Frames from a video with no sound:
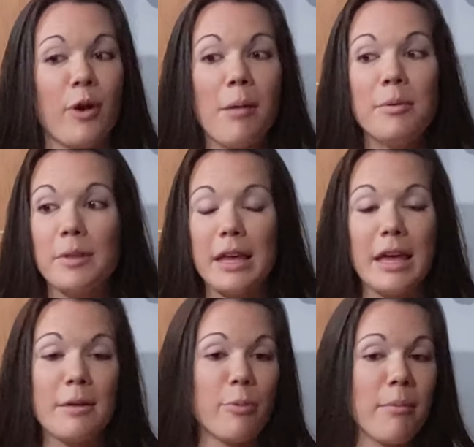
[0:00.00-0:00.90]

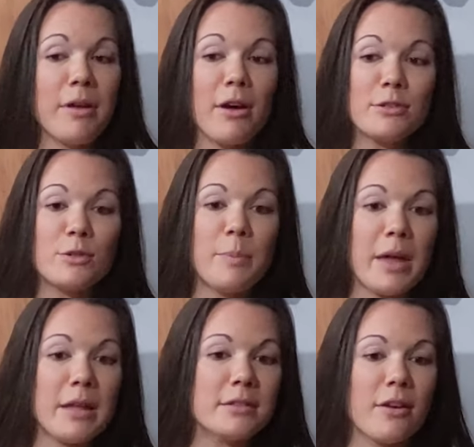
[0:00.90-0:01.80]
it probably also
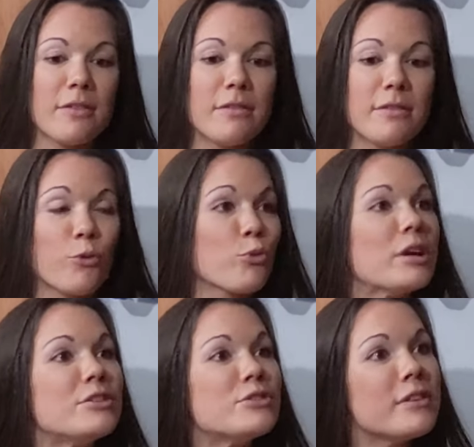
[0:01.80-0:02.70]
depends on the
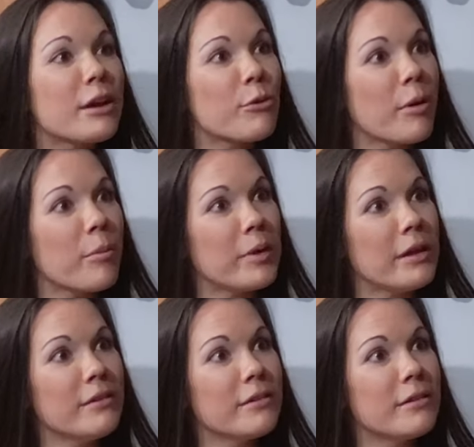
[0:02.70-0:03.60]
region they grew up
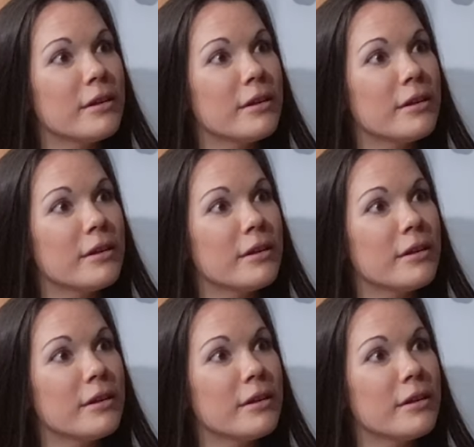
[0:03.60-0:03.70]
in,